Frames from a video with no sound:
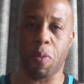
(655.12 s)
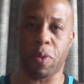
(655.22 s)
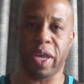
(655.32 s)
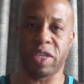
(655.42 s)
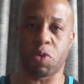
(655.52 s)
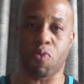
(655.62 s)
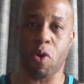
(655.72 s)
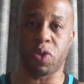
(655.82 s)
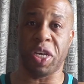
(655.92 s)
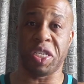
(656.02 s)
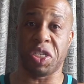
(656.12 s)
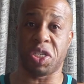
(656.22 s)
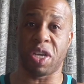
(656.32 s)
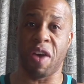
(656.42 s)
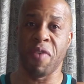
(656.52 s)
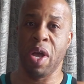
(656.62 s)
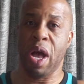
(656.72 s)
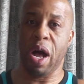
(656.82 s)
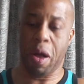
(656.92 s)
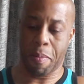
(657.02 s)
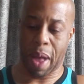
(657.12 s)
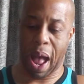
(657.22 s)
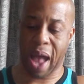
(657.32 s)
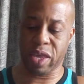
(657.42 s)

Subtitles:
get your proteins and stuff. I